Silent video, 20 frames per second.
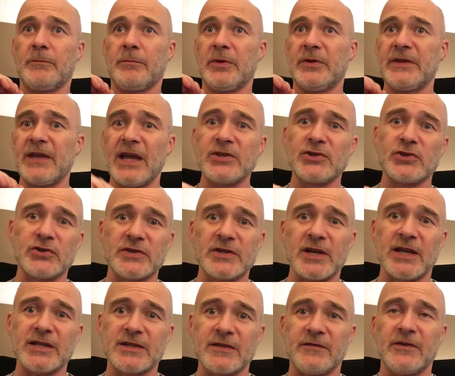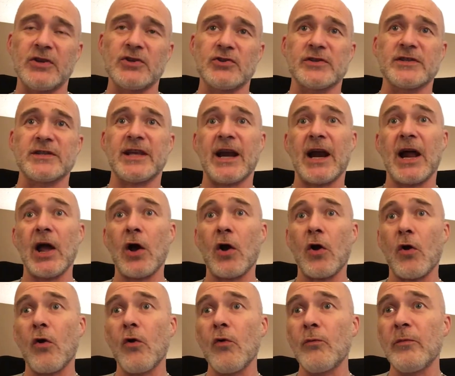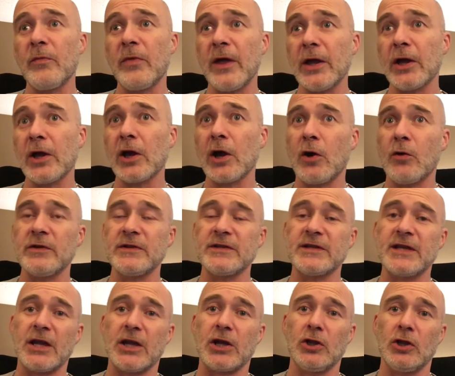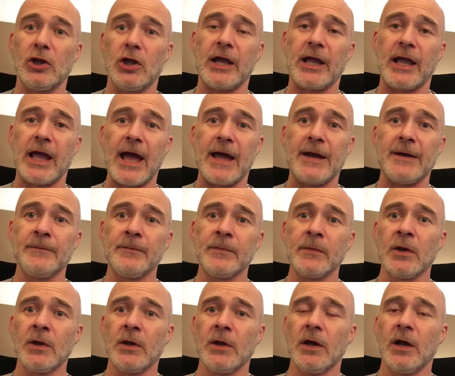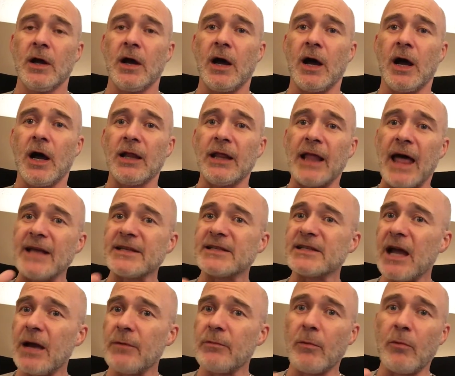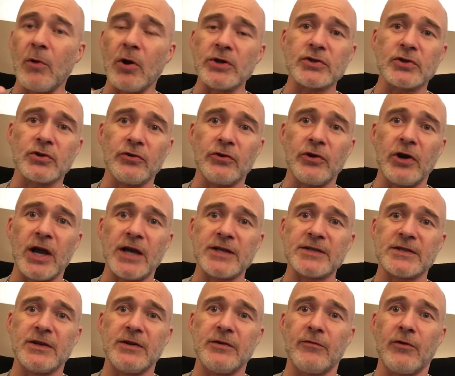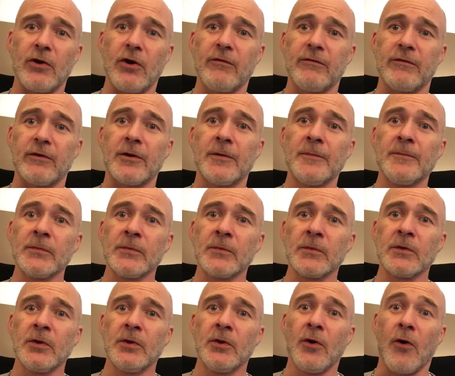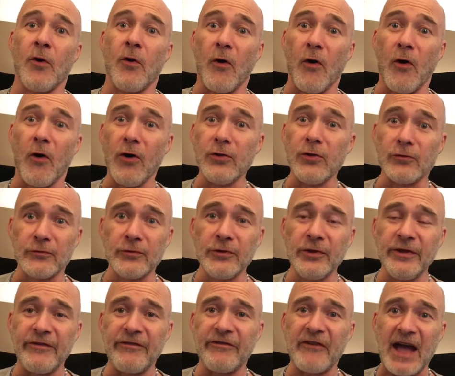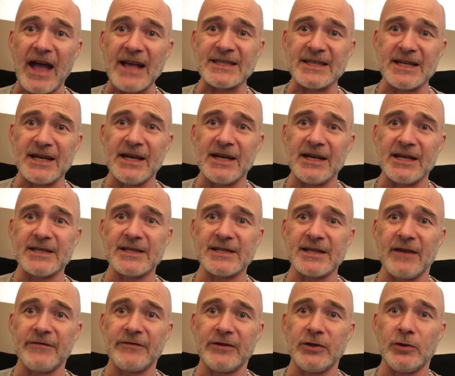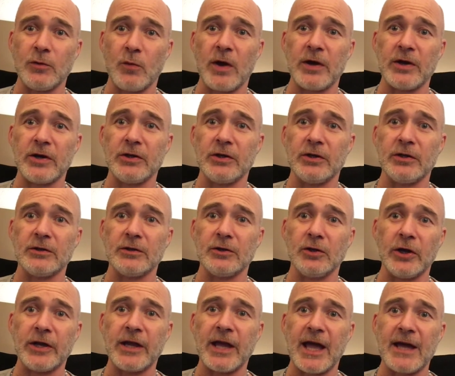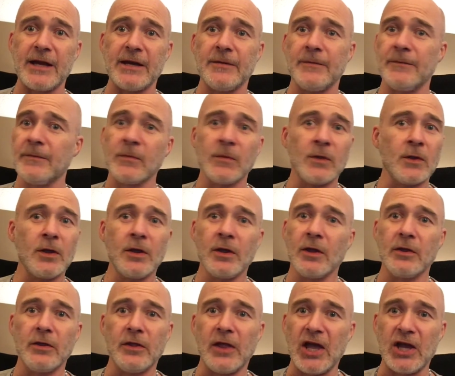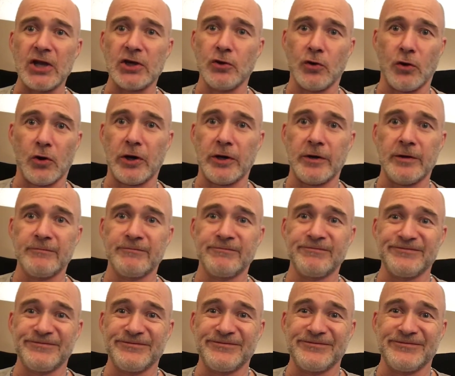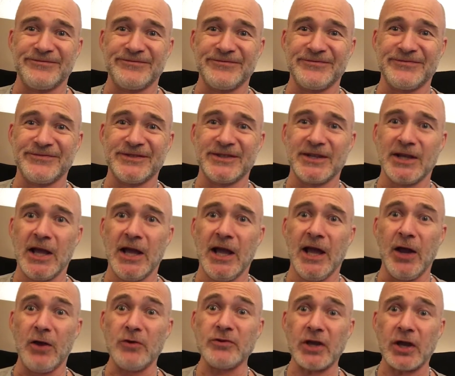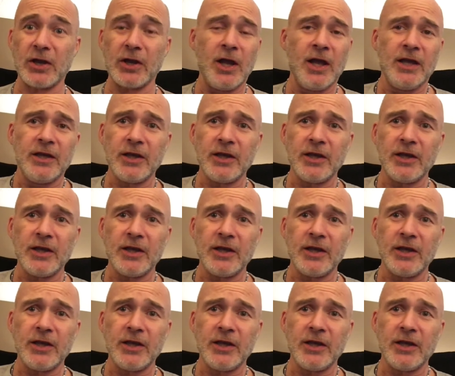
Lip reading: potential sites of interest that I hope they go and take a look at. Last time with Mars Curiosity Rover, all the really fascinating stuff that you wanted to look at, they ignored. I was like,